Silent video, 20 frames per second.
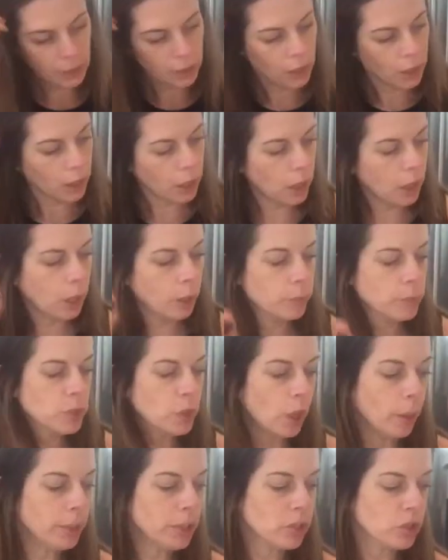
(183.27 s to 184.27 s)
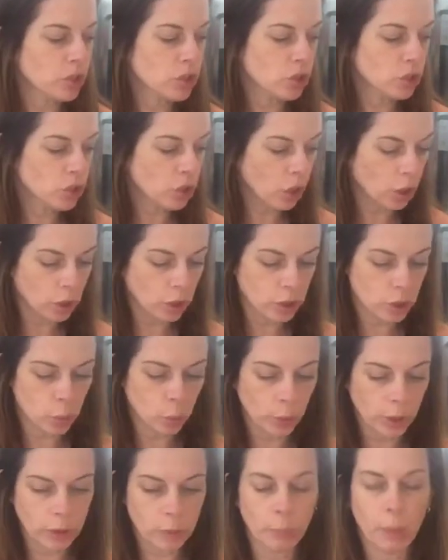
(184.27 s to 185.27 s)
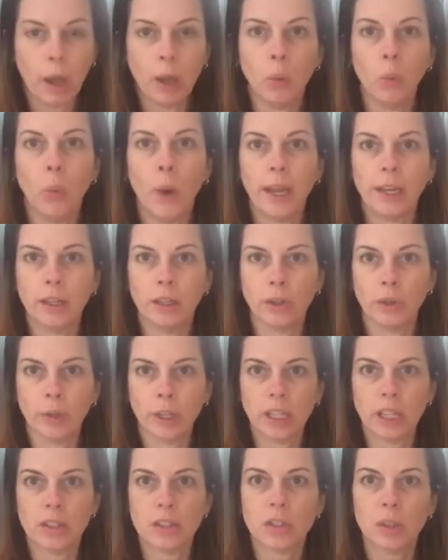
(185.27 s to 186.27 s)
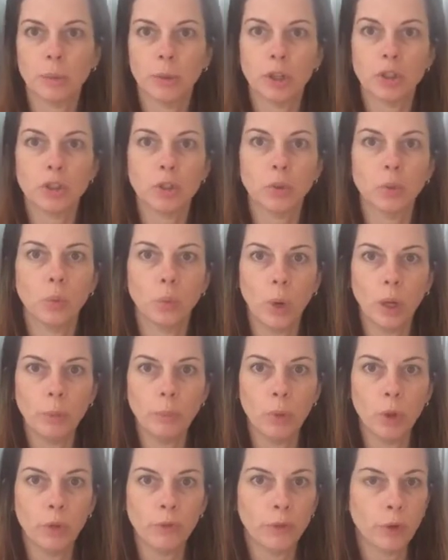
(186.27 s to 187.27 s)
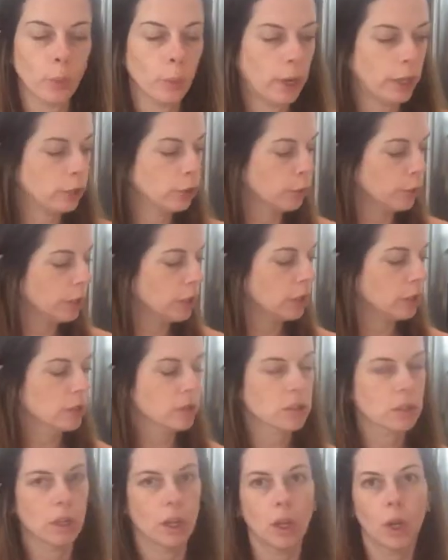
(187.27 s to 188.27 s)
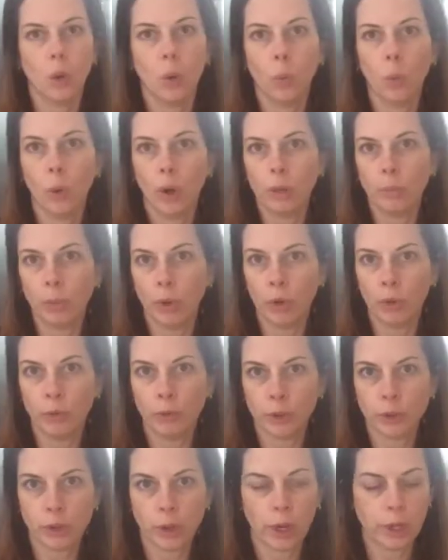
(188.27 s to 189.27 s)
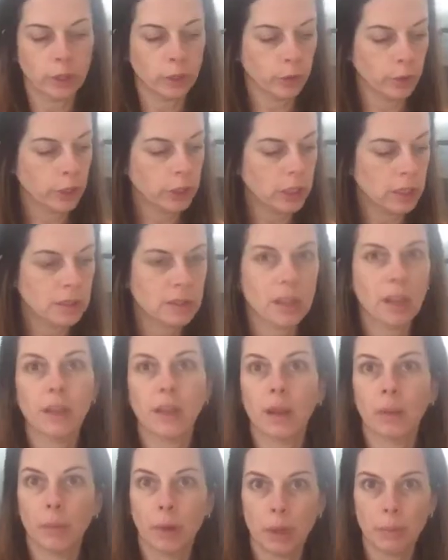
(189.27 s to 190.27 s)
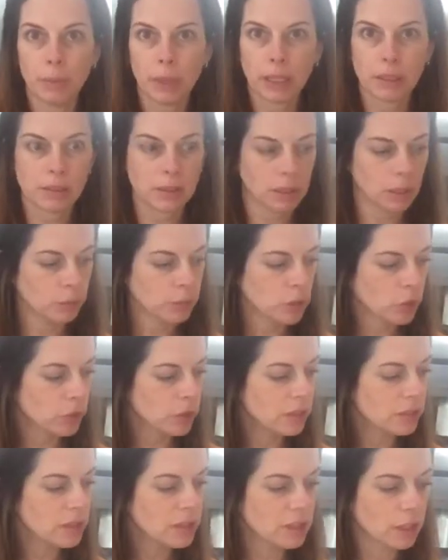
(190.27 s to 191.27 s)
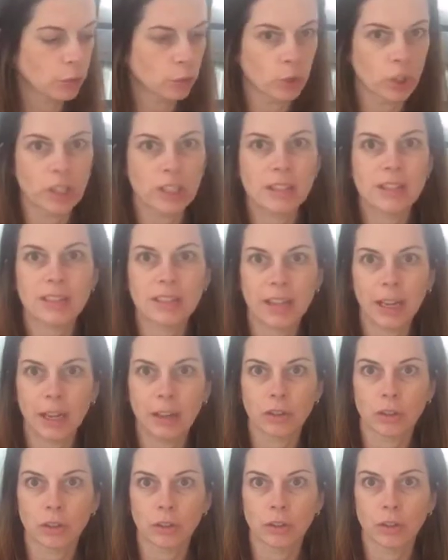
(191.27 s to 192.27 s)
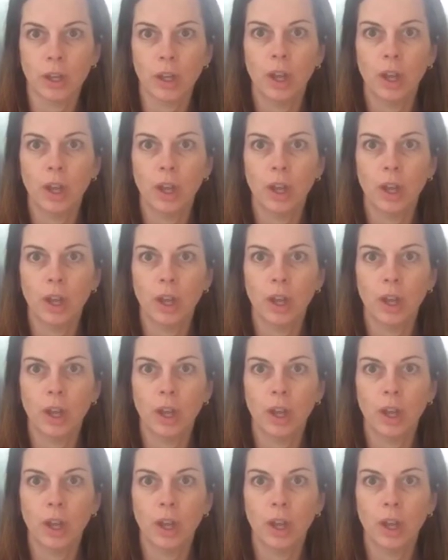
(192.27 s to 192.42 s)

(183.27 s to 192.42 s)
So I'm going to start with my wet ingredients. So I'm going to do 1 bowl for wet ingredients, 1 bowl for dry ingredients, and then I'm going to mix them. So this is a really standard